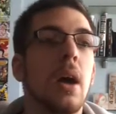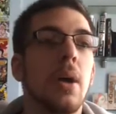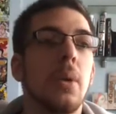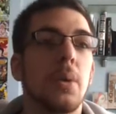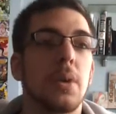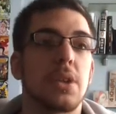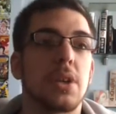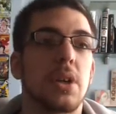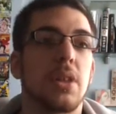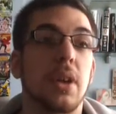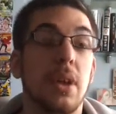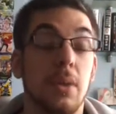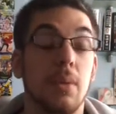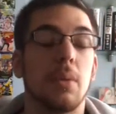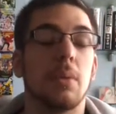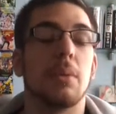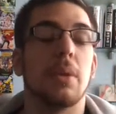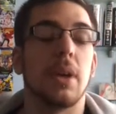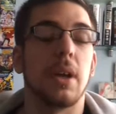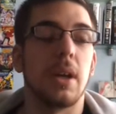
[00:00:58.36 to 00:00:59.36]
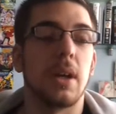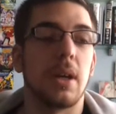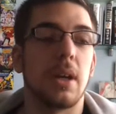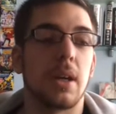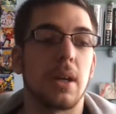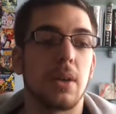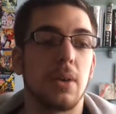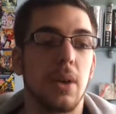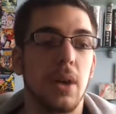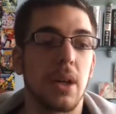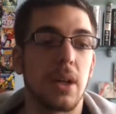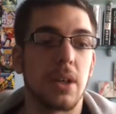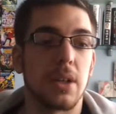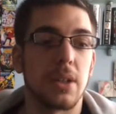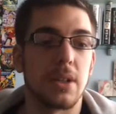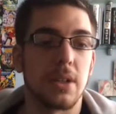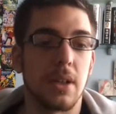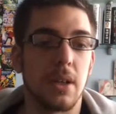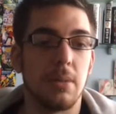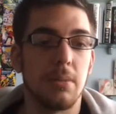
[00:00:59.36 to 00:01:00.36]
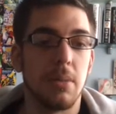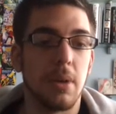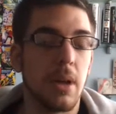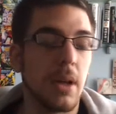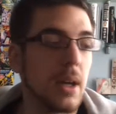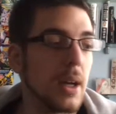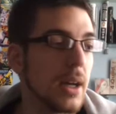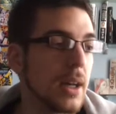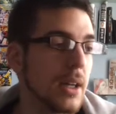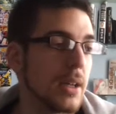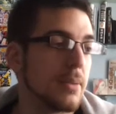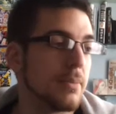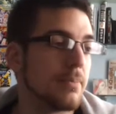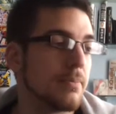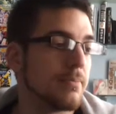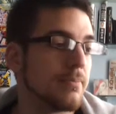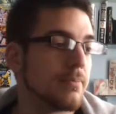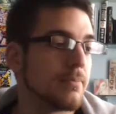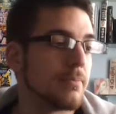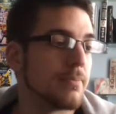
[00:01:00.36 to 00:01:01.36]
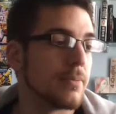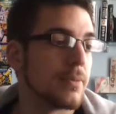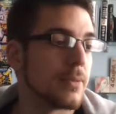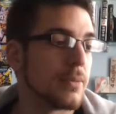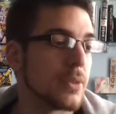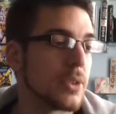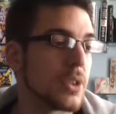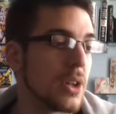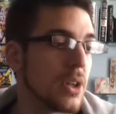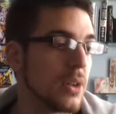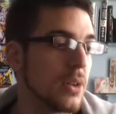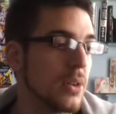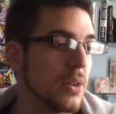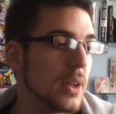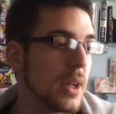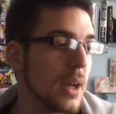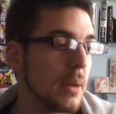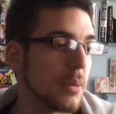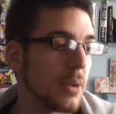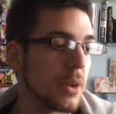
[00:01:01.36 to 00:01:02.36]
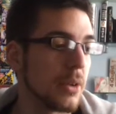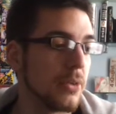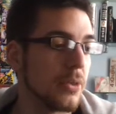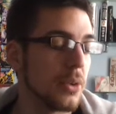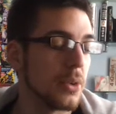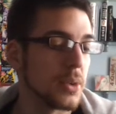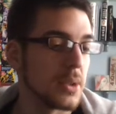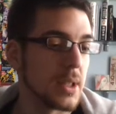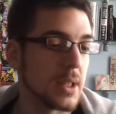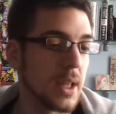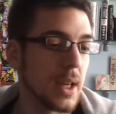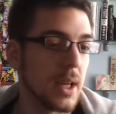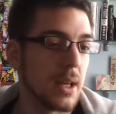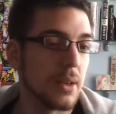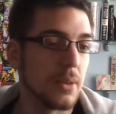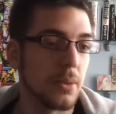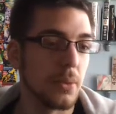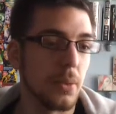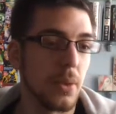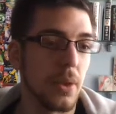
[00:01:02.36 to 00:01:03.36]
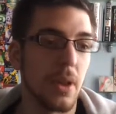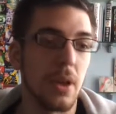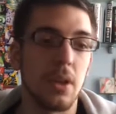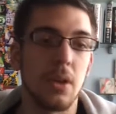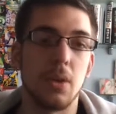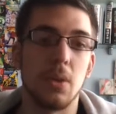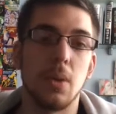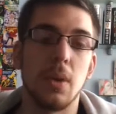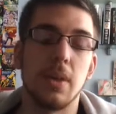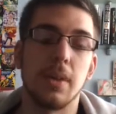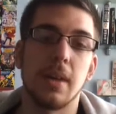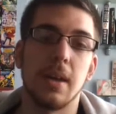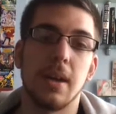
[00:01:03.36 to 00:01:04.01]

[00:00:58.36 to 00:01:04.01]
which I think will be quite a good time. So yeah, I'm looking forward to that, along with